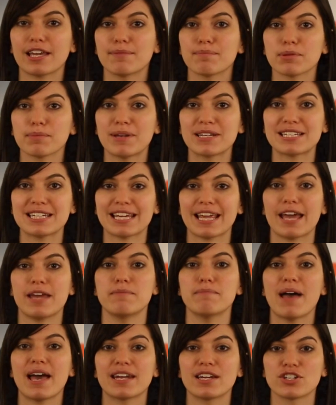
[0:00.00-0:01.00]
implementing, and
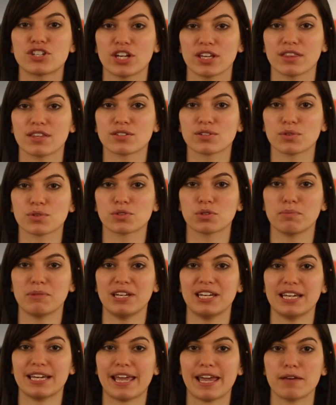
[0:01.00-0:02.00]
managing the social
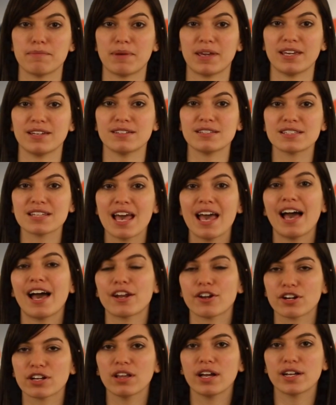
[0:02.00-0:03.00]
media campaigns and
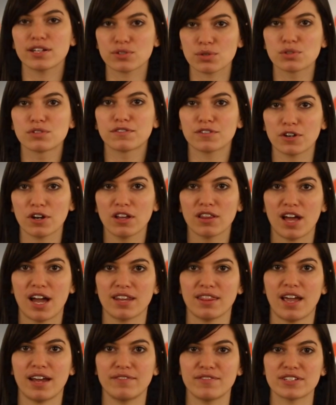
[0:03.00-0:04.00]
our clients' overall
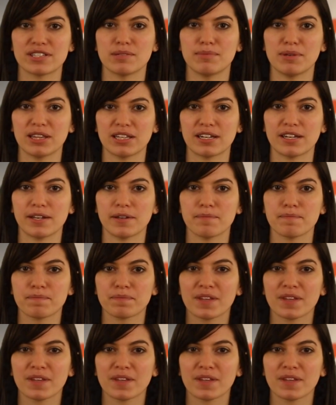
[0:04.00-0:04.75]
online visibility.